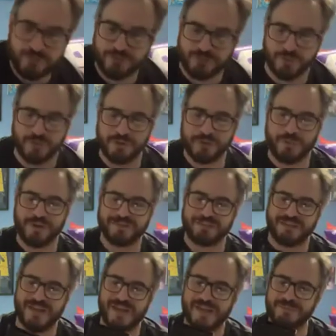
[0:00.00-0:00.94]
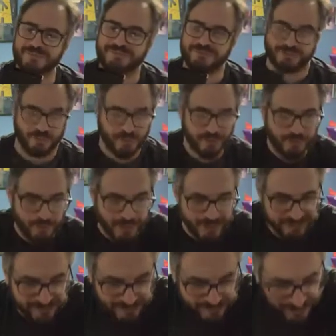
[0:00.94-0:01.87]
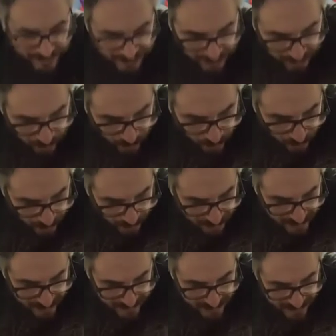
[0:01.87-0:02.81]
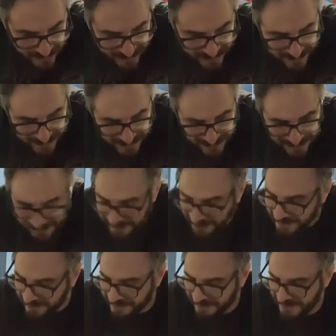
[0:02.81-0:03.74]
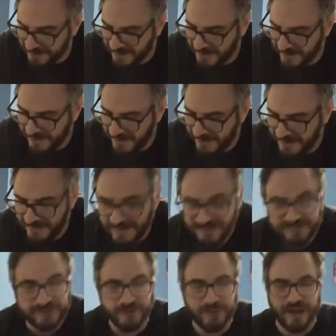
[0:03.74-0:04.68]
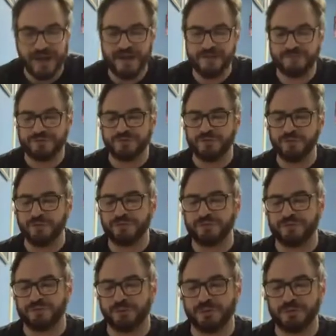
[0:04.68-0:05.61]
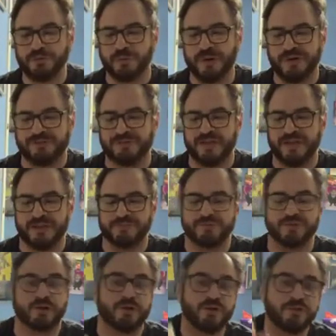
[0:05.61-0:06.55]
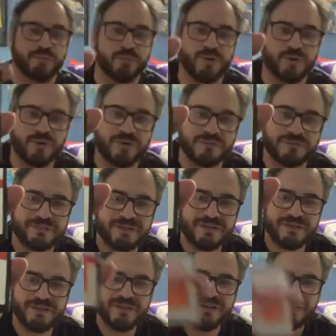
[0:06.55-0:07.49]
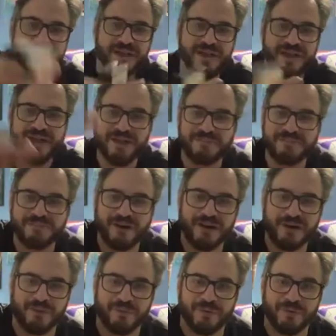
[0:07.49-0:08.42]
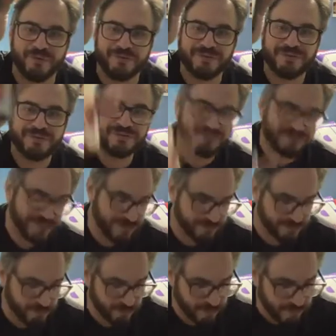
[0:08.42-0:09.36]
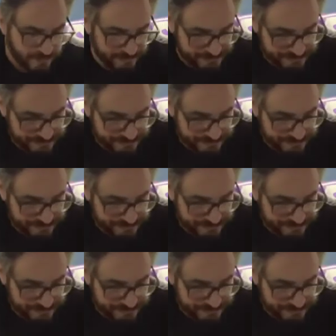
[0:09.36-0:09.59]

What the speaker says: Sword Quest games? Sword Quest Fire War. Yeah, look at this. So I have 2 of the Sword Quest games. Earthworld and Fire World. So that's cool.